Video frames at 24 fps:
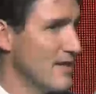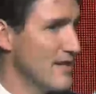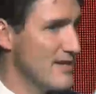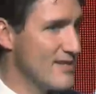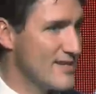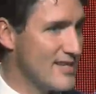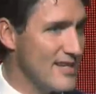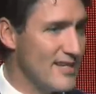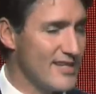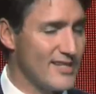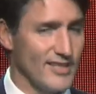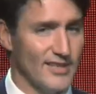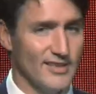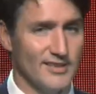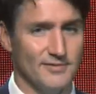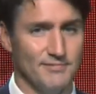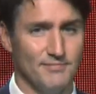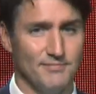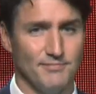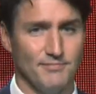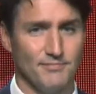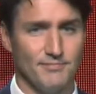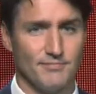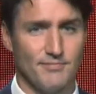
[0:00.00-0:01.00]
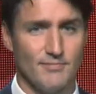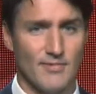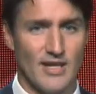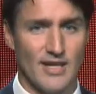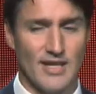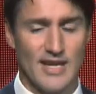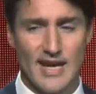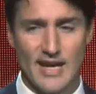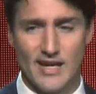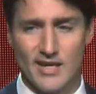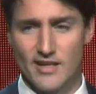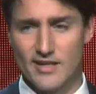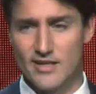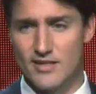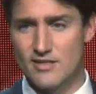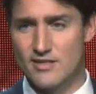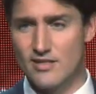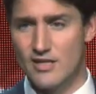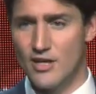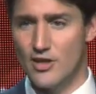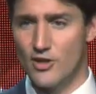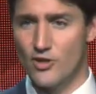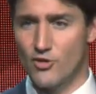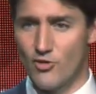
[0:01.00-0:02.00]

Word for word: CETA, Canada's